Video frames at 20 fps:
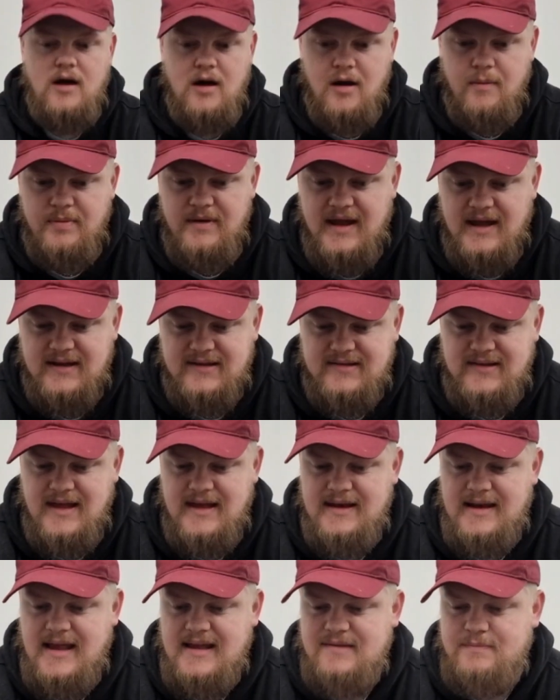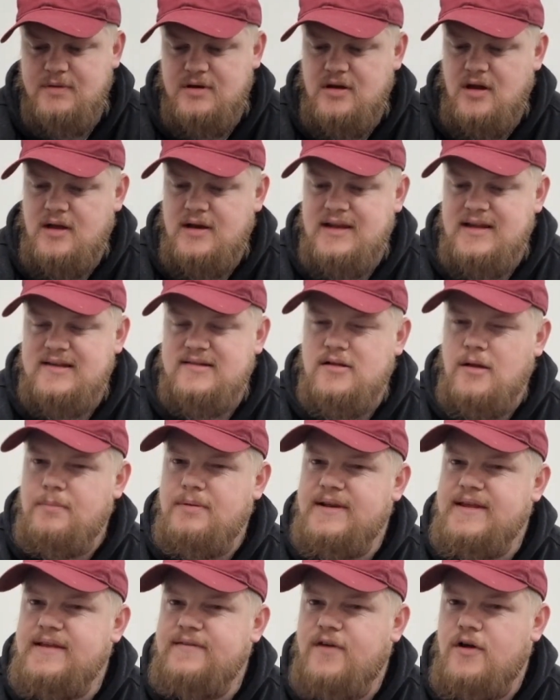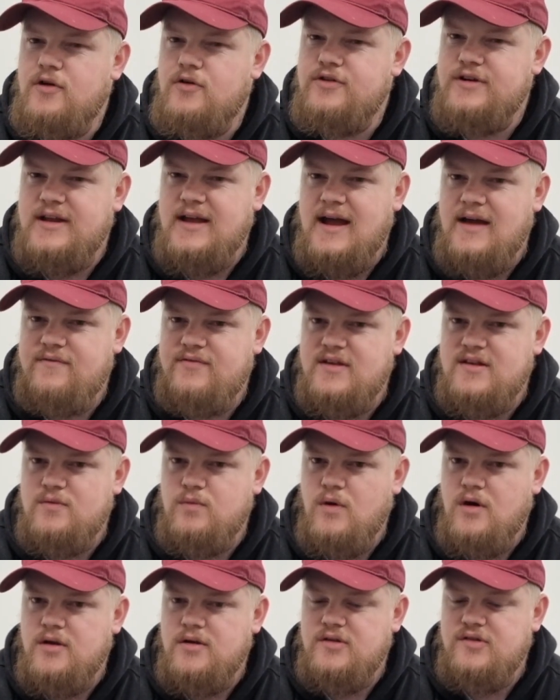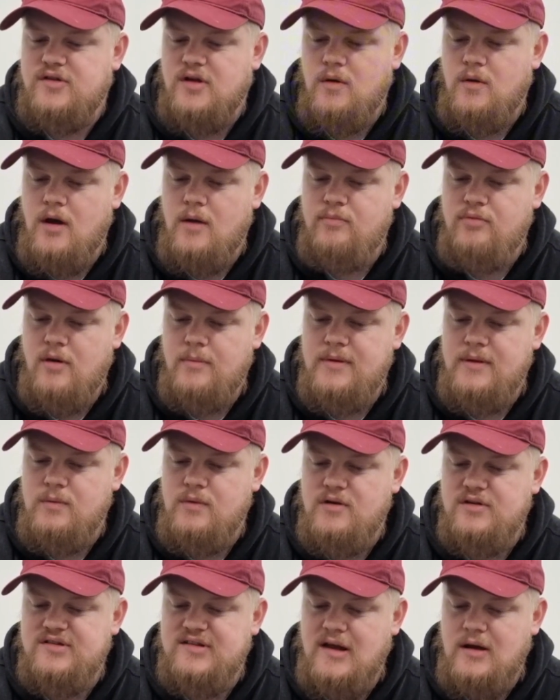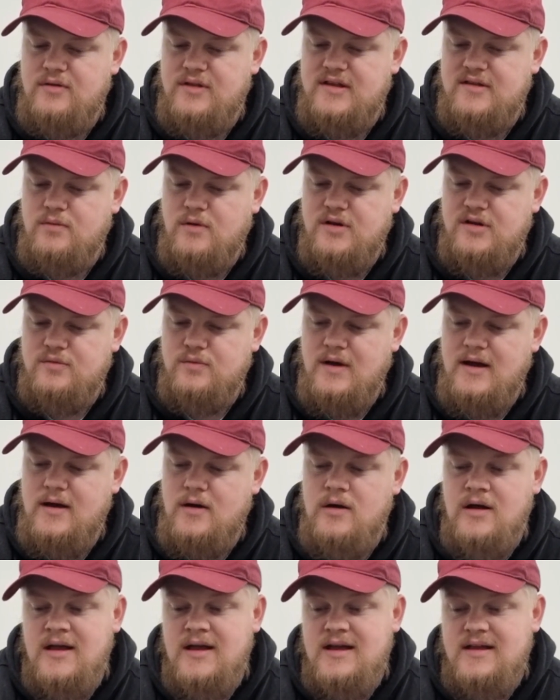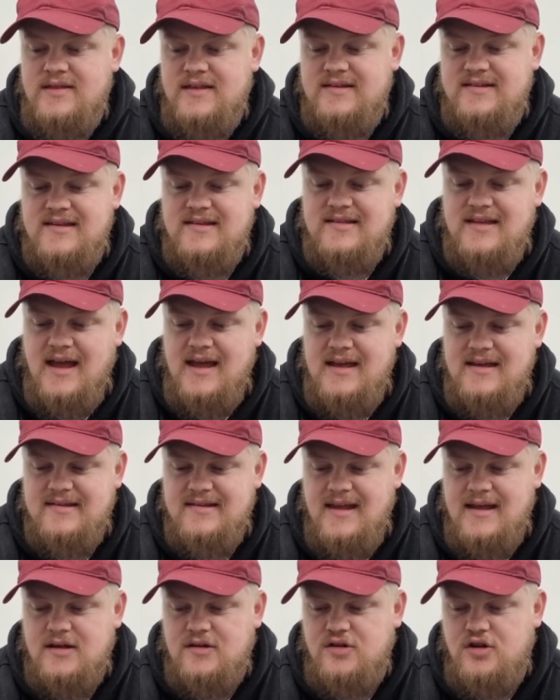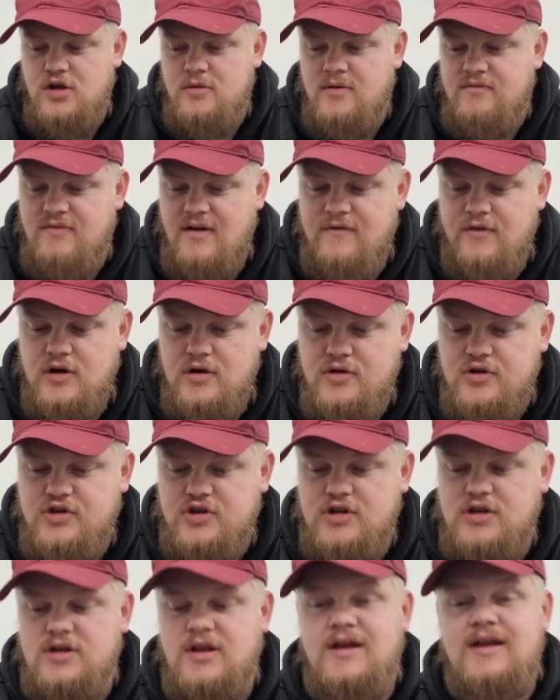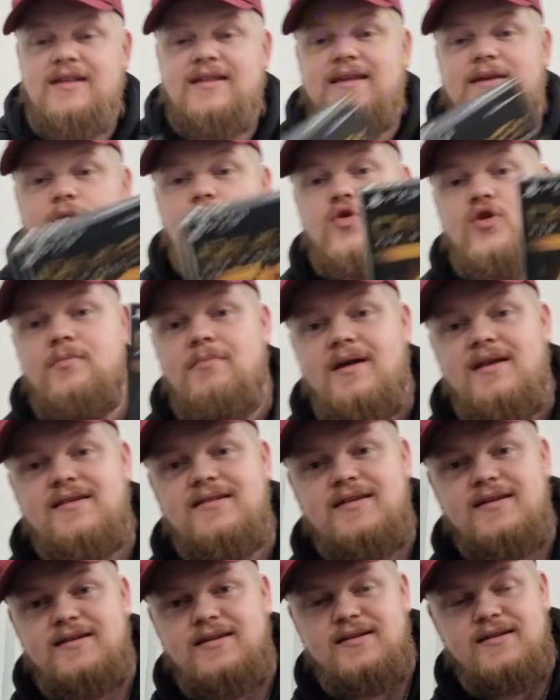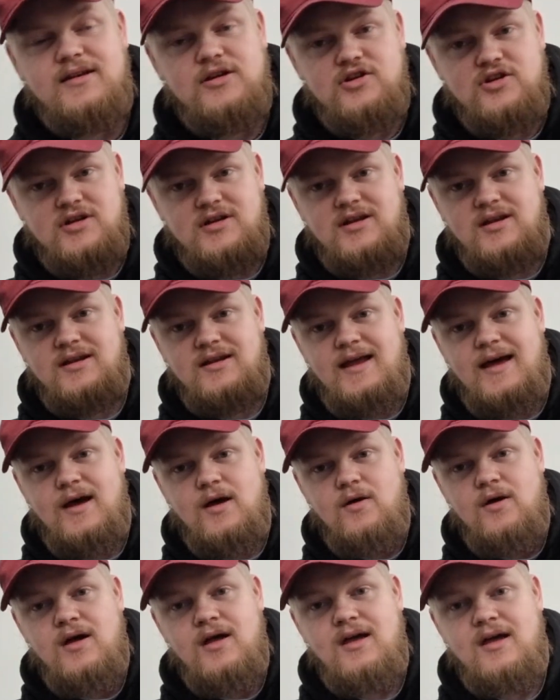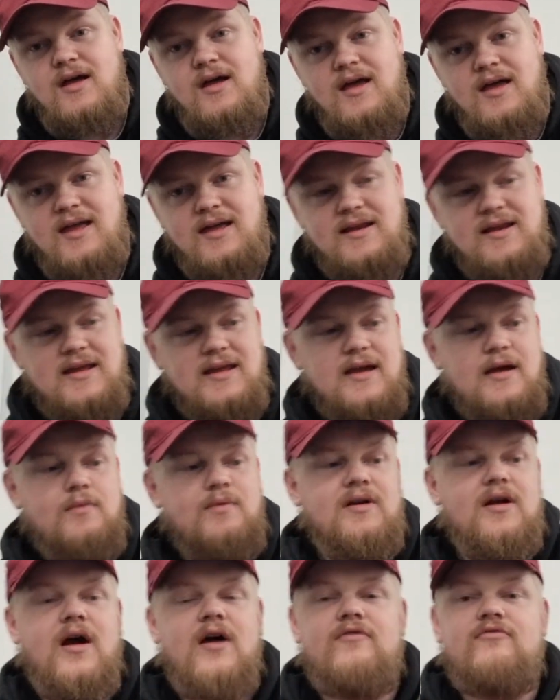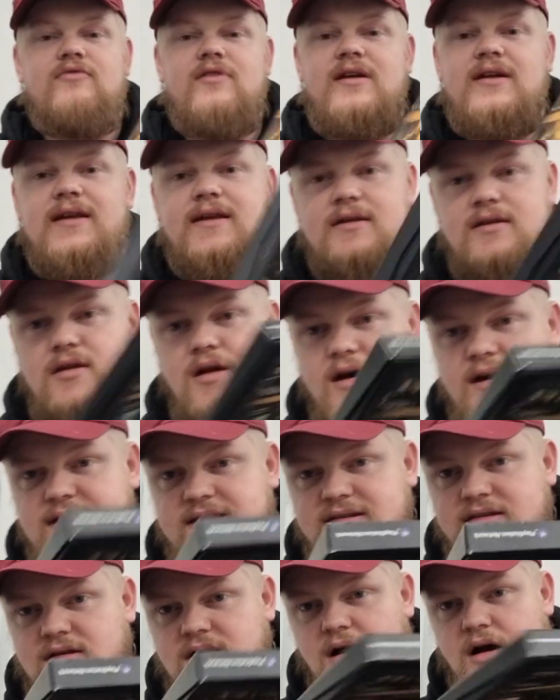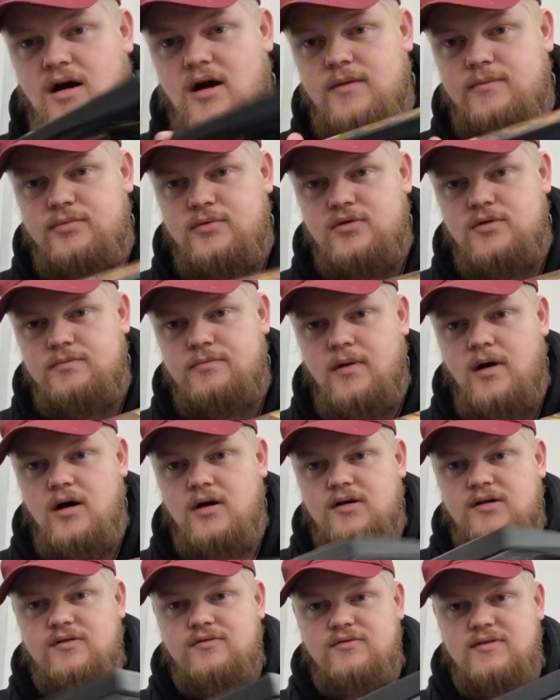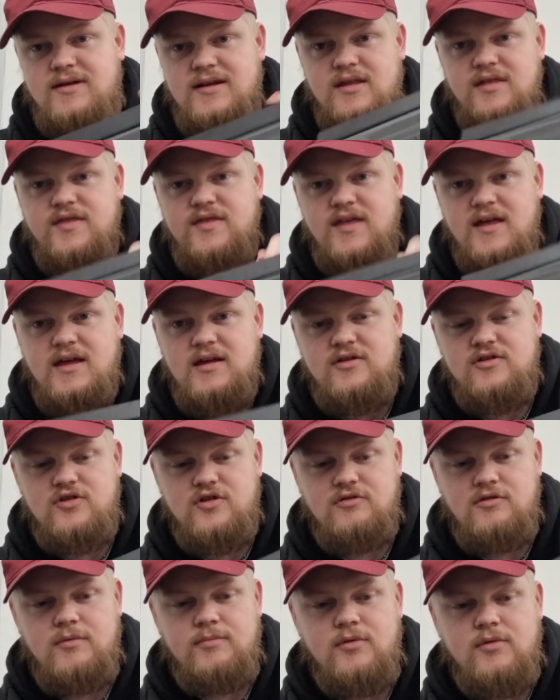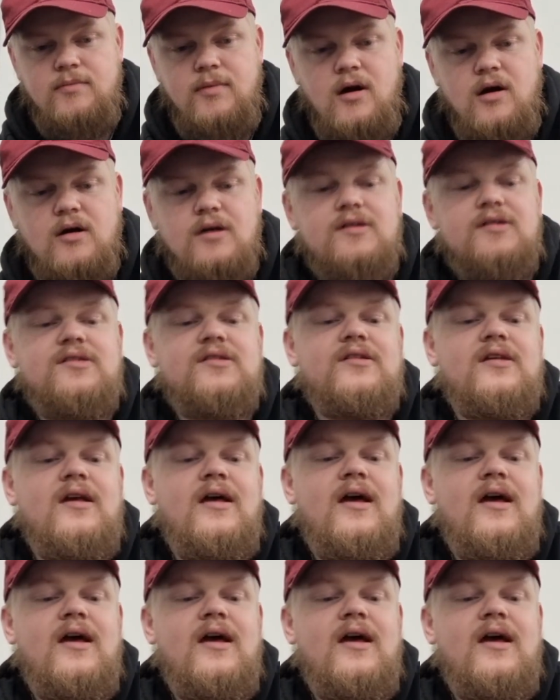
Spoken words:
Up next then, last but not least, I believe I already have this one, so I probably will sell this one as well. This is Deus Ex Human Revolution, the Augmented Edition. Now, in here we've got a really nice cardboard box, really thick, durable box.